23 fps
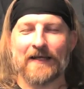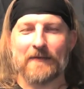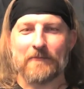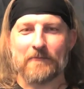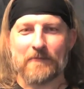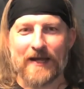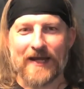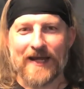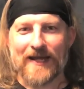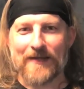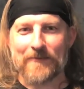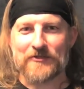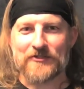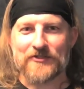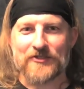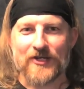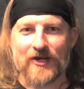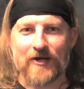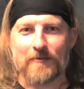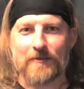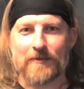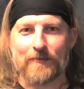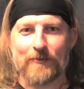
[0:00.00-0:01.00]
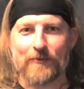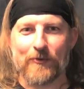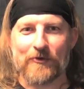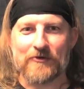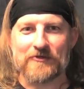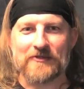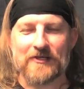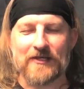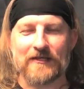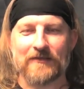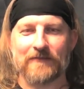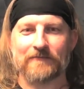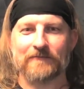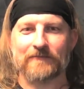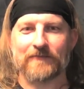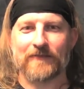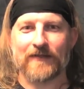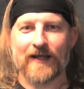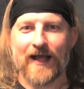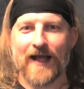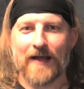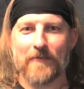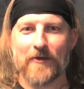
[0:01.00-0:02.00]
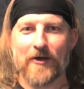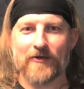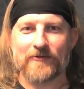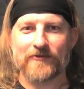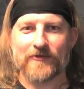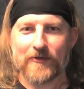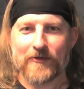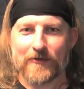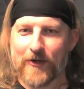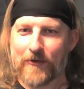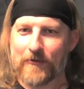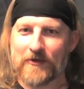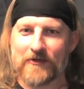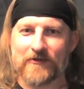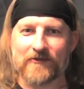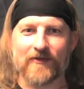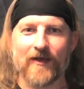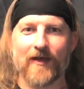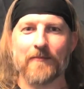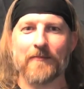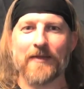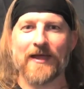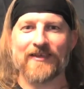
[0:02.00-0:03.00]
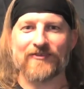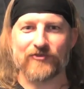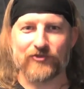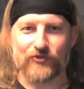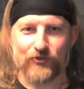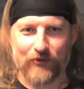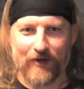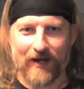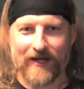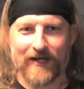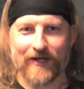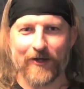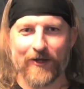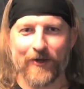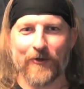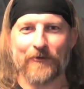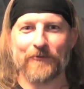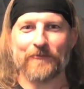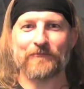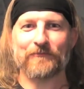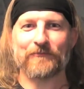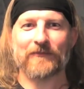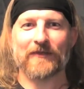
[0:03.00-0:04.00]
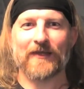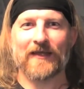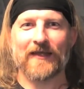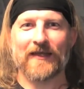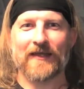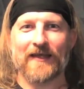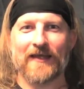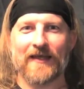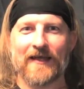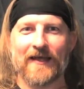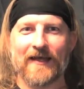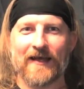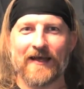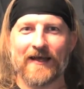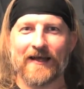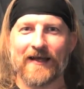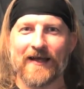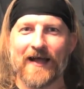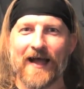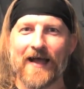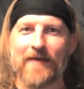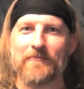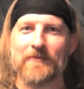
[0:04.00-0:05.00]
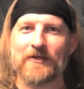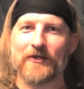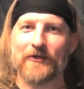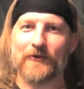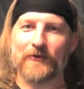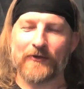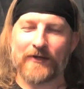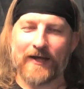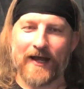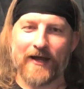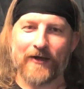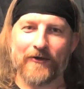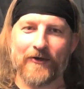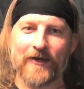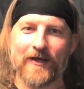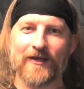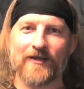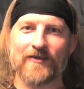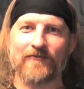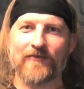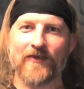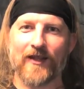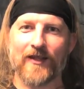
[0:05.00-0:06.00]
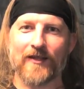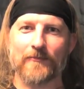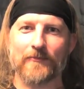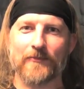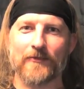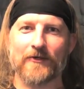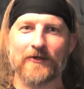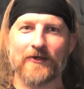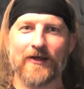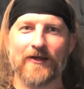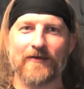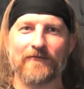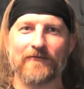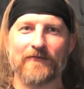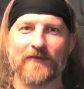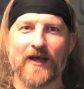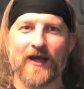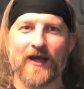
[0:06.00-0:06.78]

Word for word: my name is Jeremy Porcy. I'm also known to some as Jrago. I'm the creator and developer of